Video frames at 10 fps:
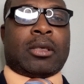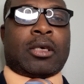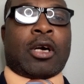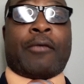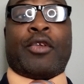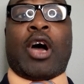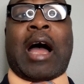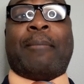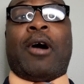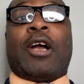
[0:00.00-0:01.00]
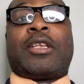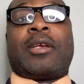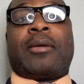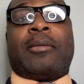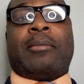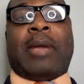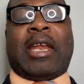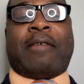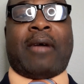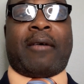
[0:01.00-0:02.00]
Governor Abbott
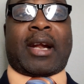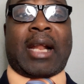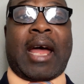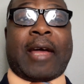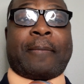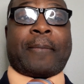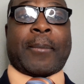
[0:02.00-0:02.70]
made it very clear